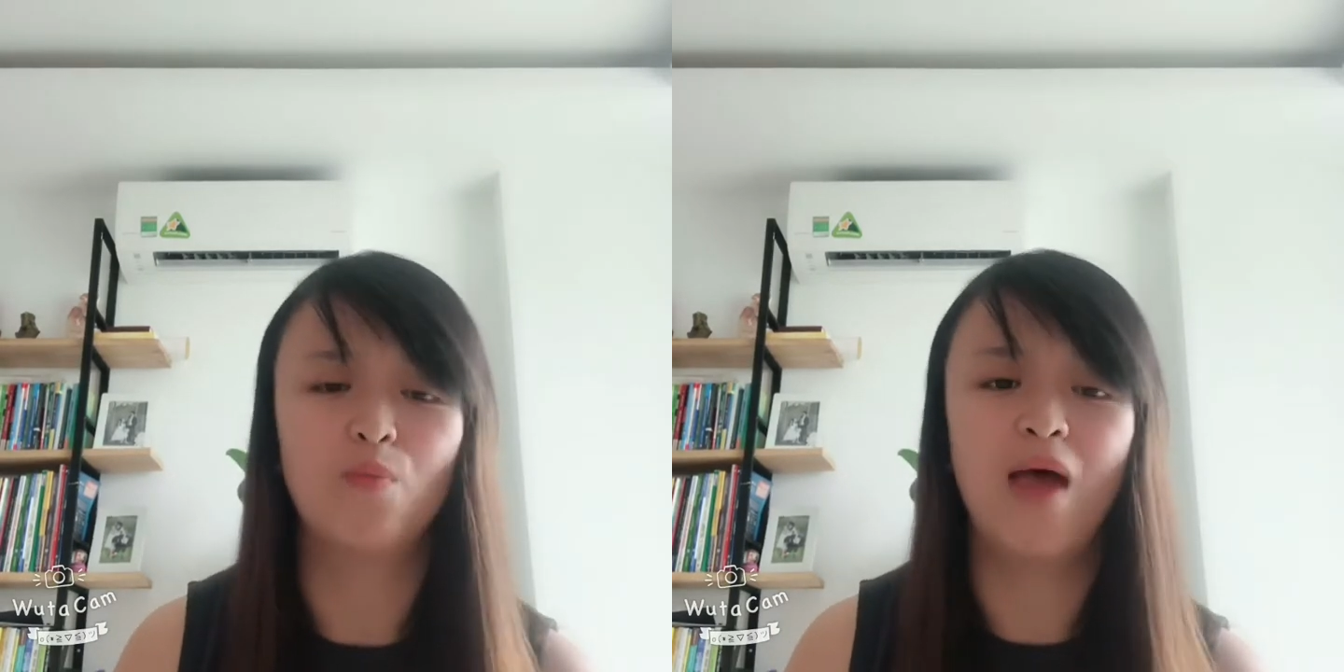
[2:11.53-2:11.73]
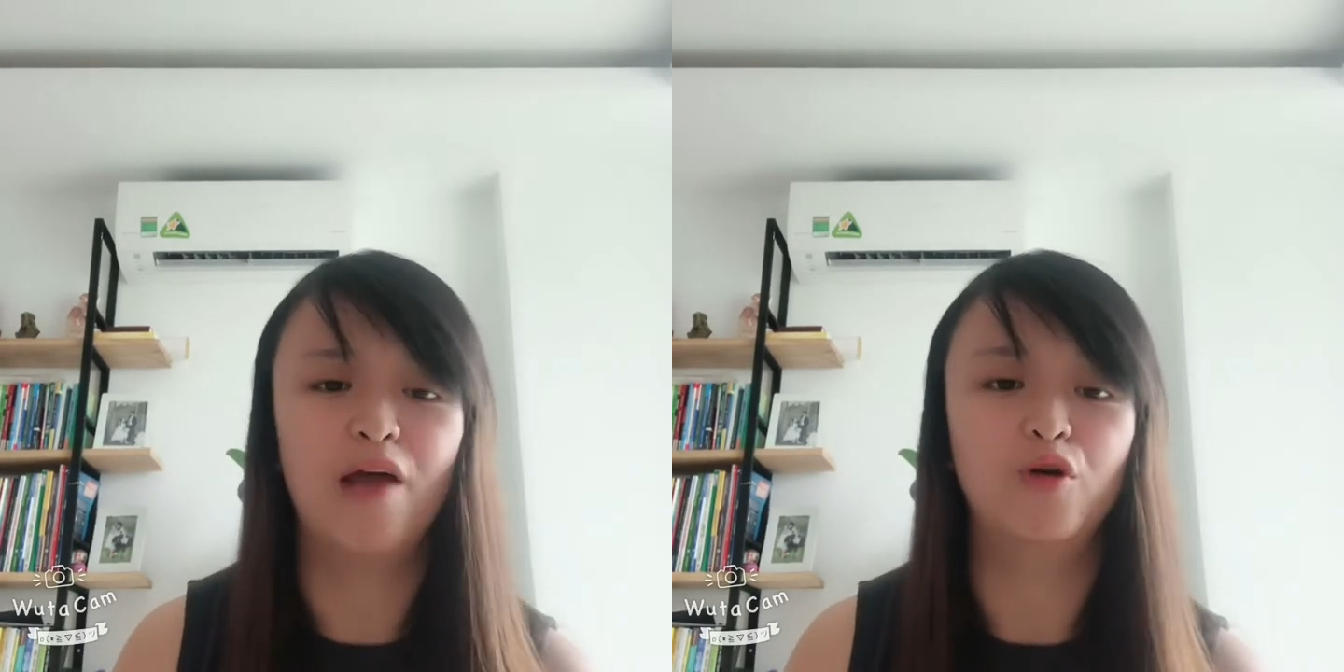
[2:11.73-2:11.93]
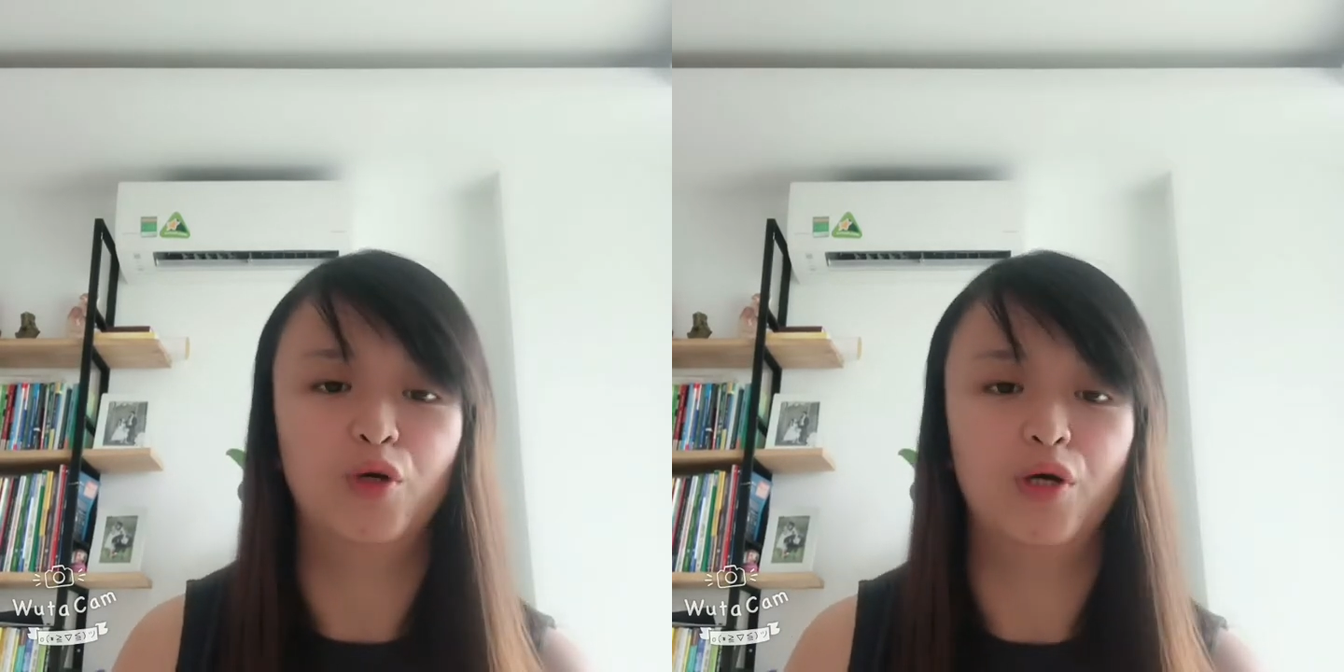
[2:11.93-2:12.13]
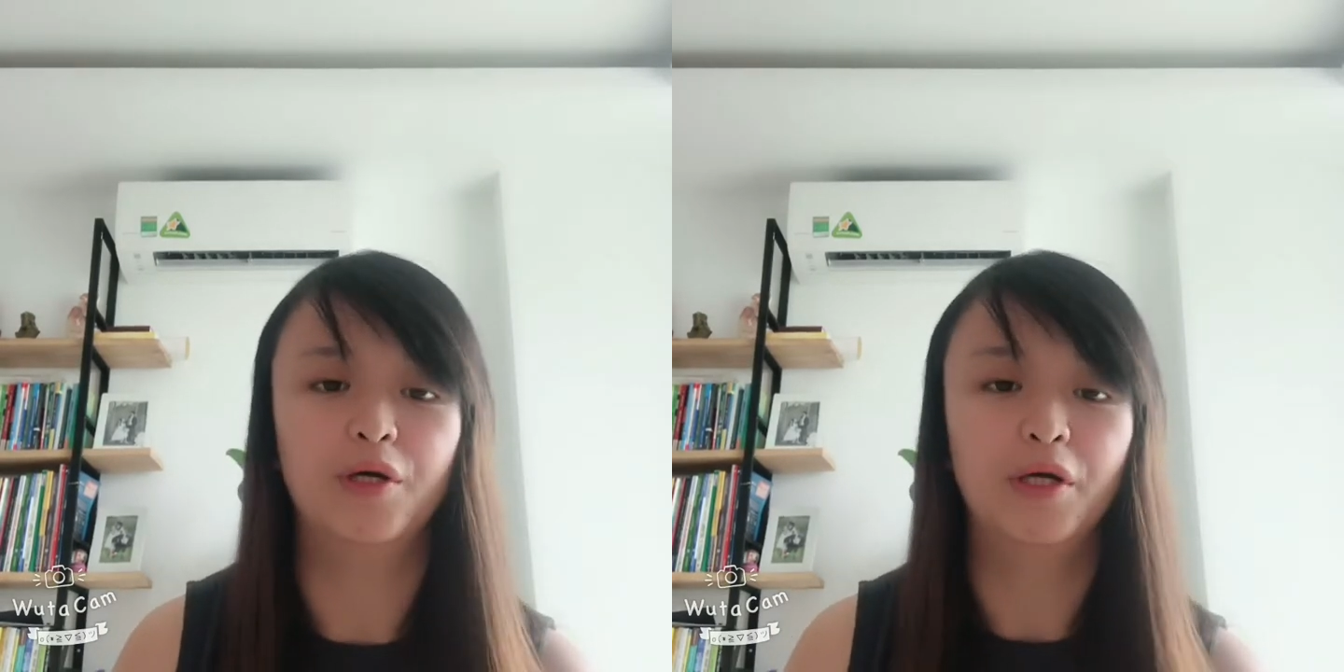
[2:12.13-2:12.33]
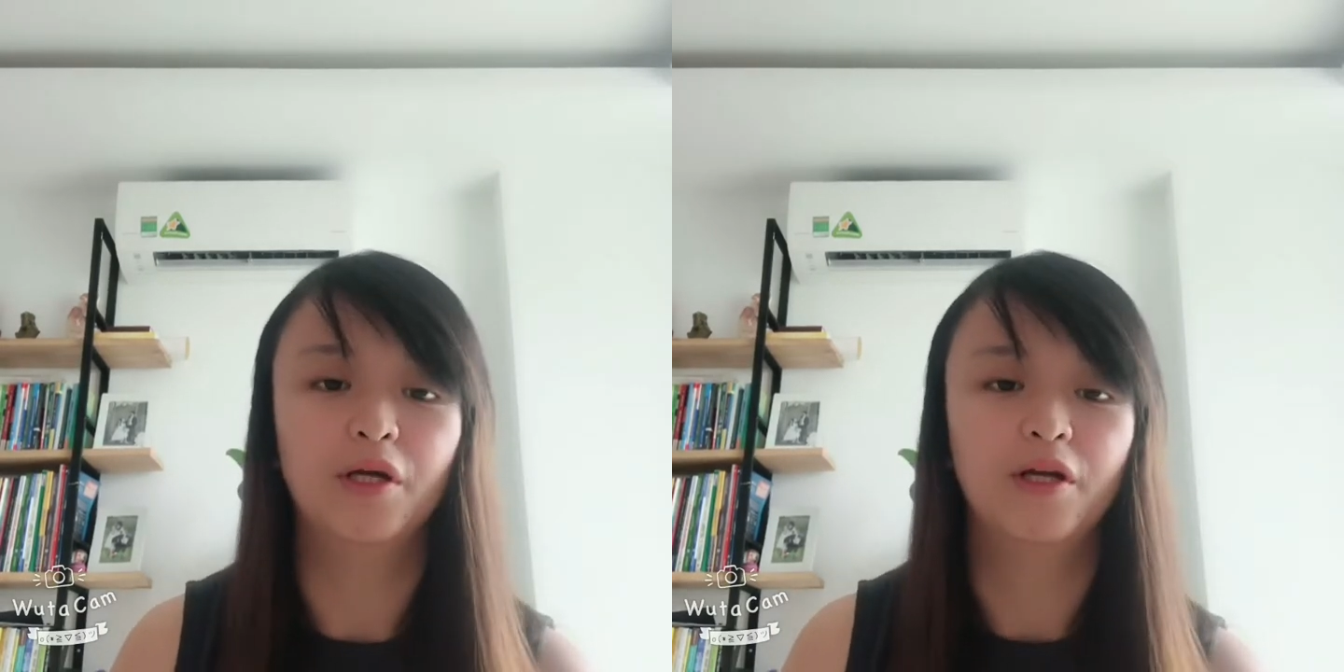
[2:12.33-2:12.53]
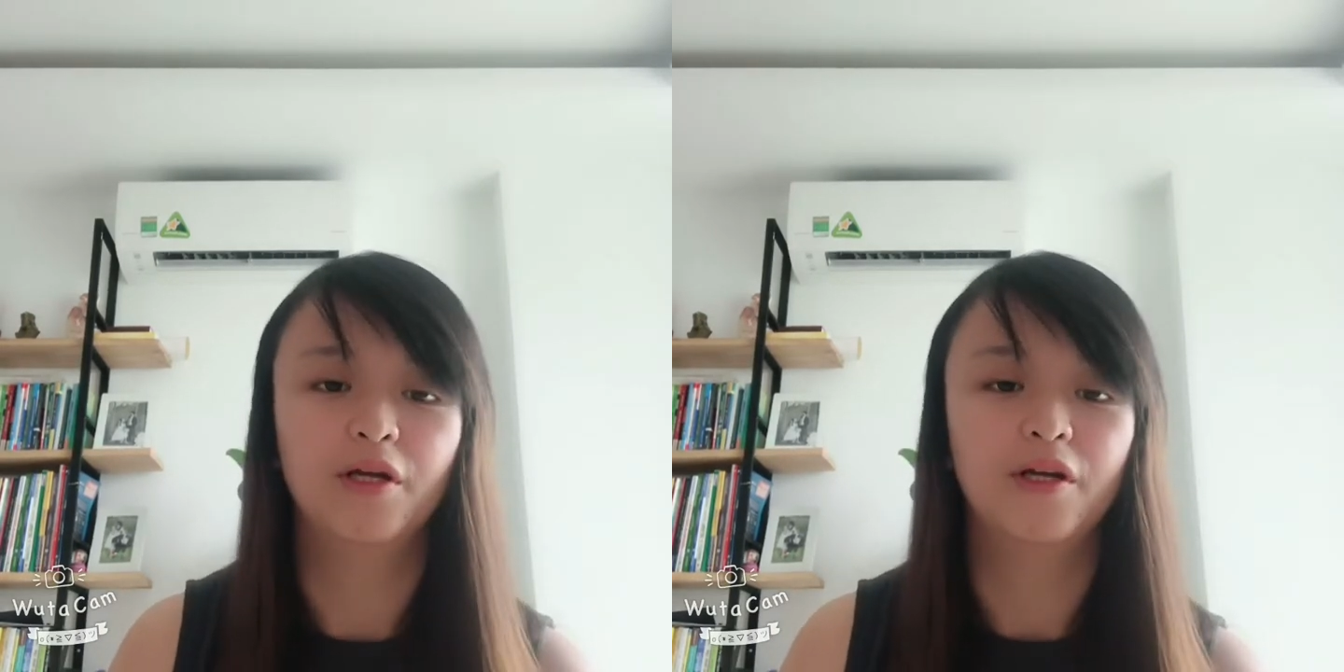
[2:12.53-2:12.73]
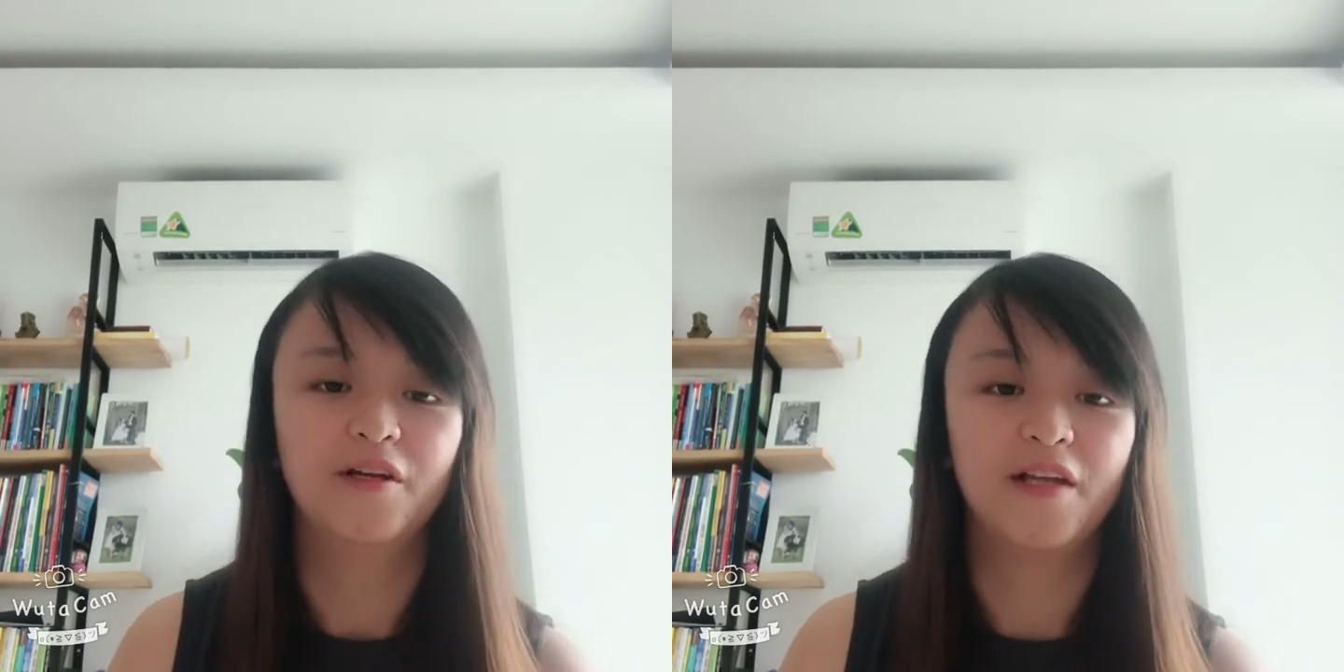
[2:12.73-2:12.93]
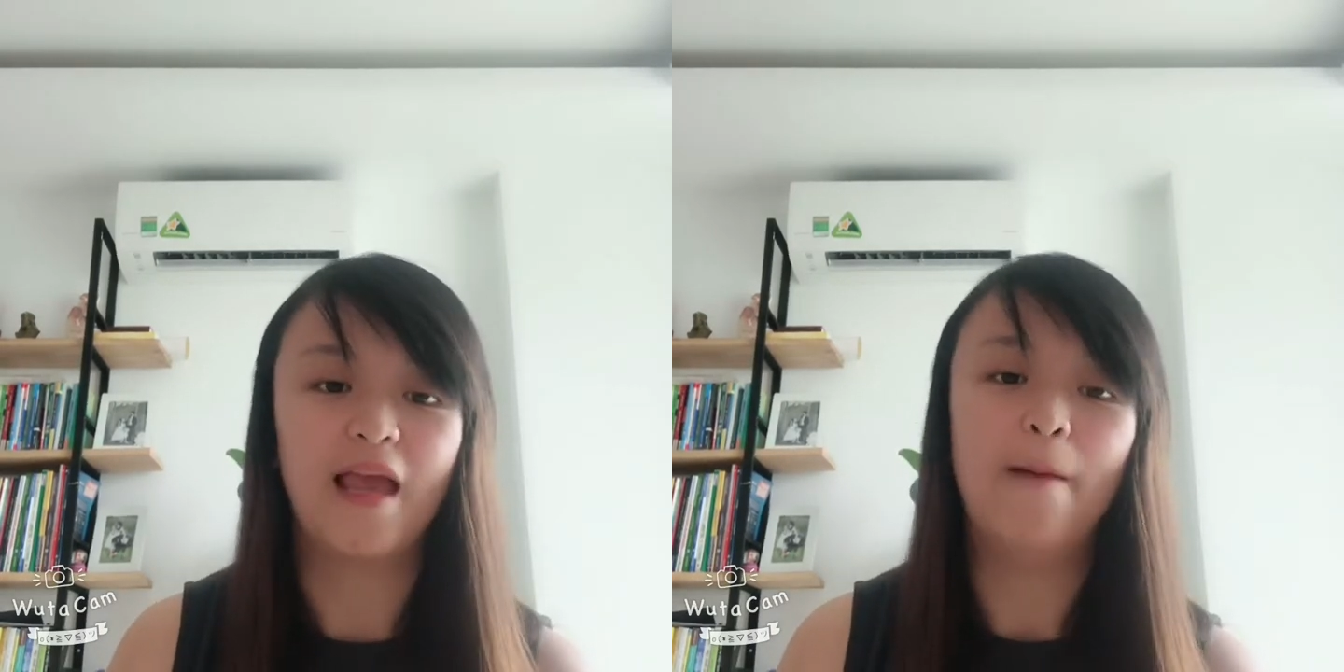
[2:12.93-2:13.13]
better.
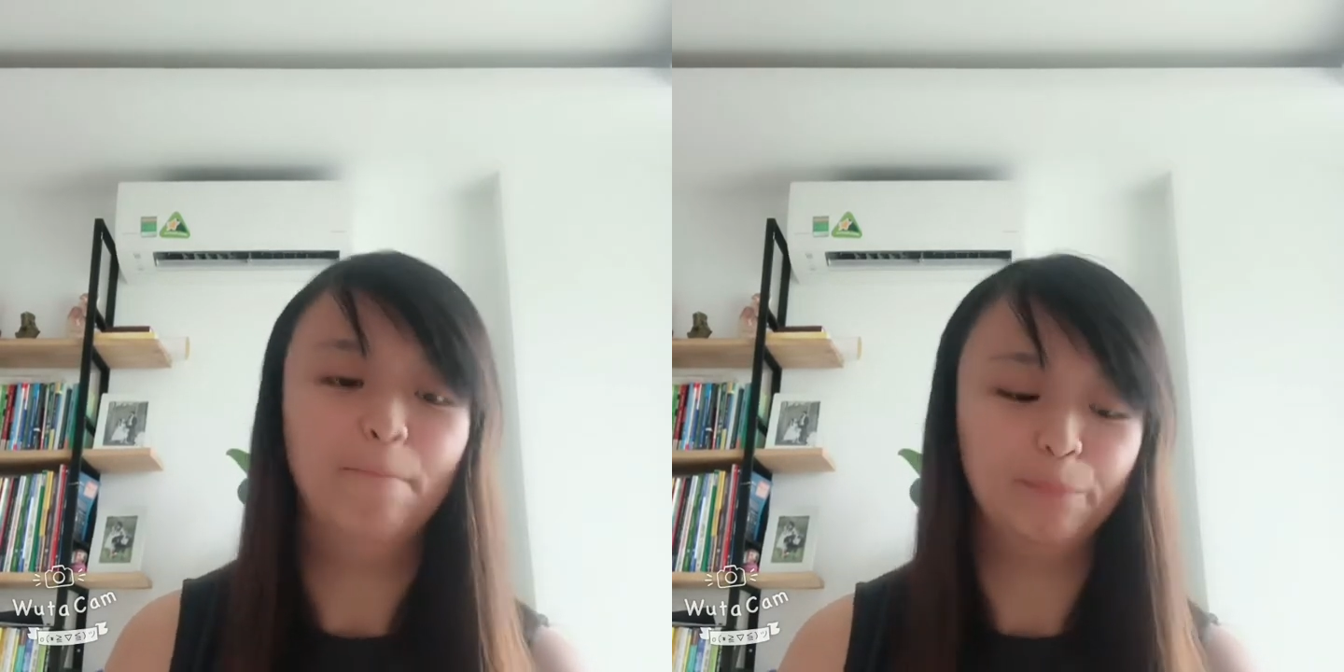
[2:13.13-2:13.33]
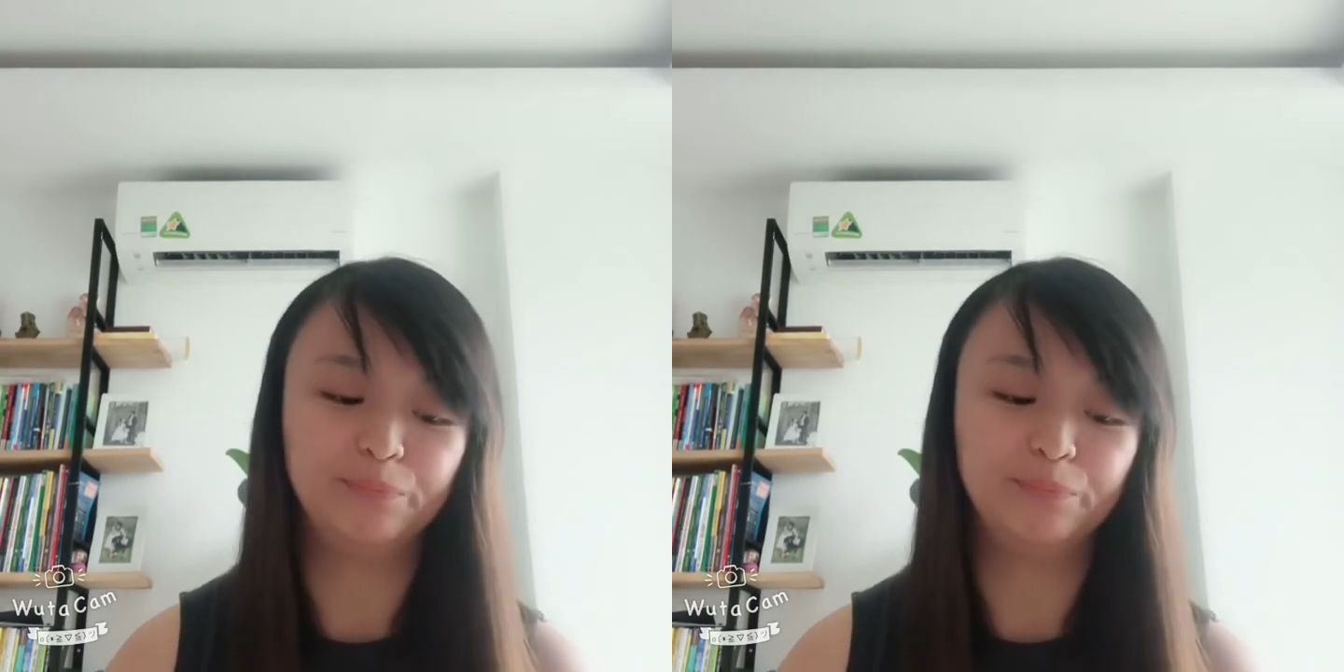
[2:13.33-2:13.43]
Yeah.